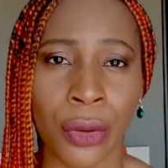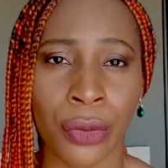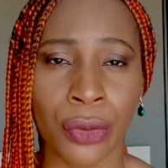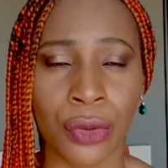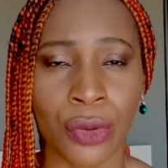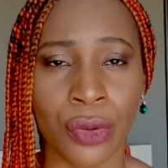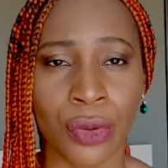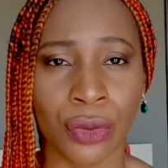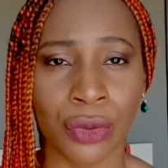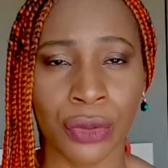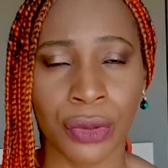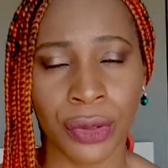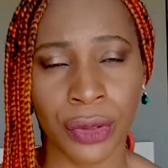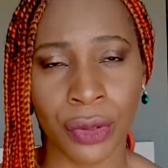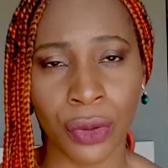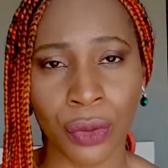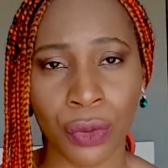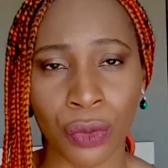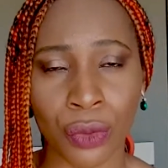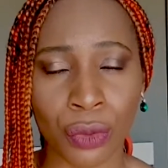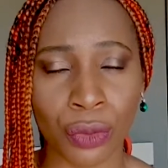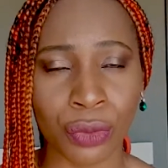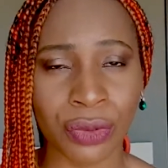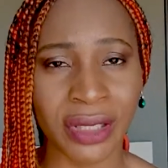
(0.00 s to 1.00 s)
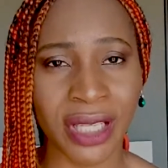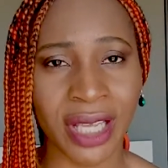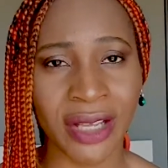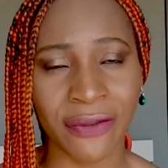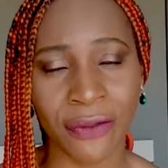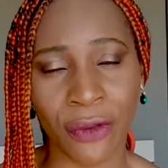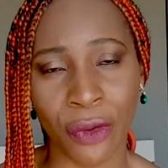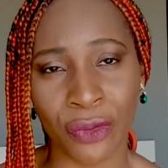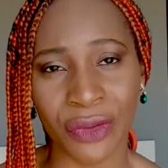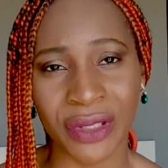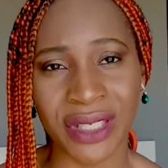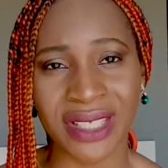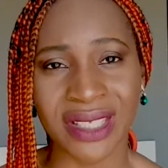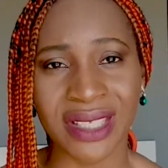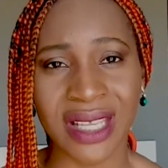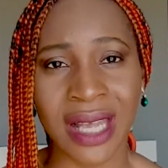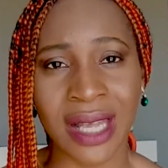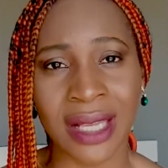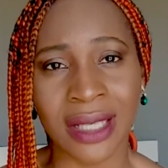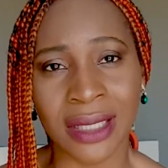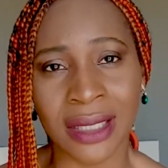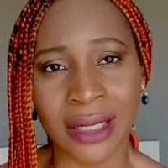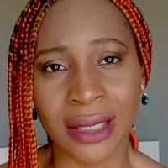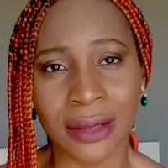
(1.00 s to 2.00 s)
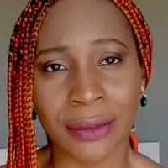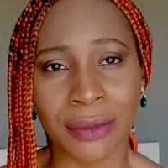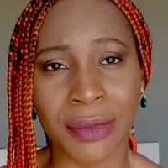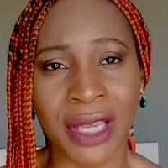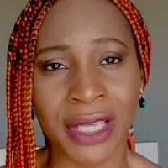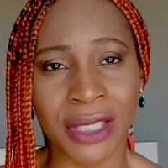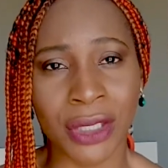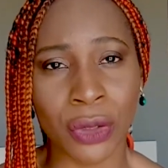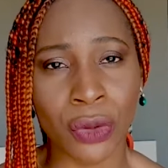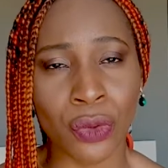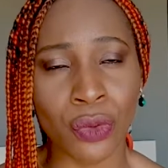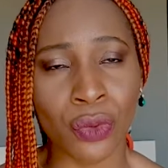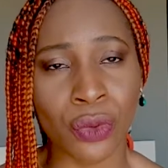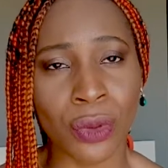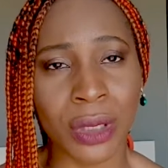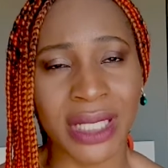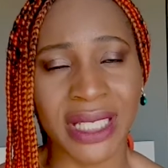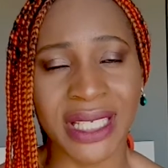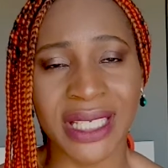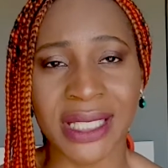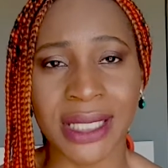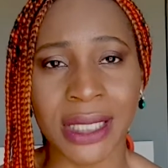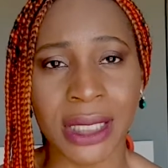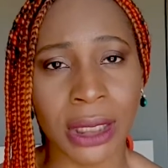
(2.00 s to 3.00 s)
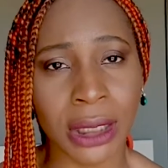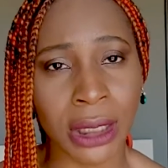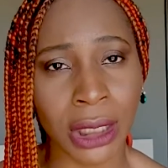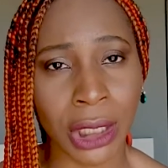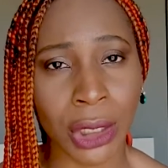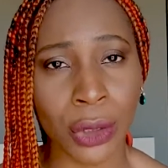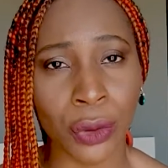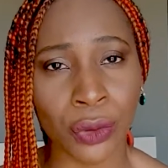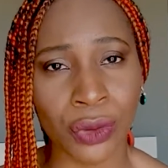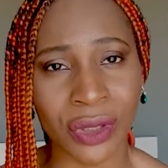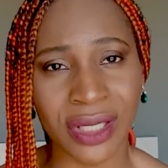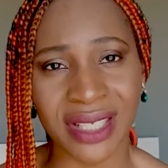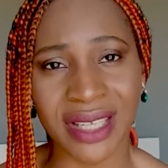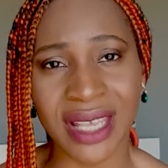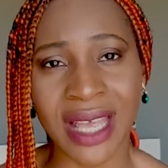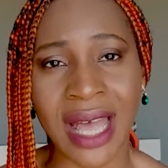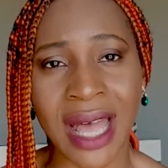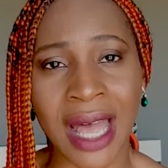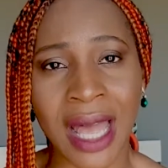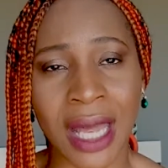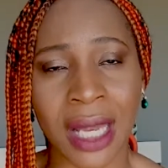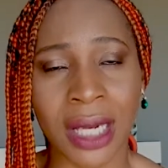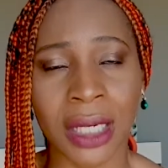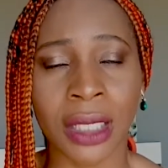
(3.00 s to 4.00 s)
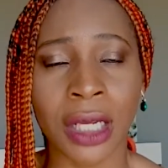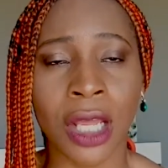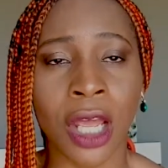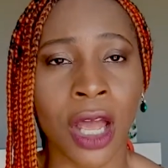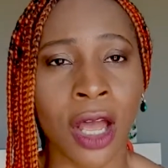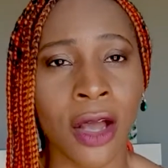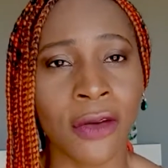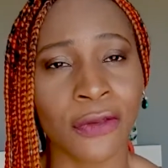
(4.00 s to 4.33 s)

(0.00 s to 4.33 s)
your school take for instance my school is in Nicosia and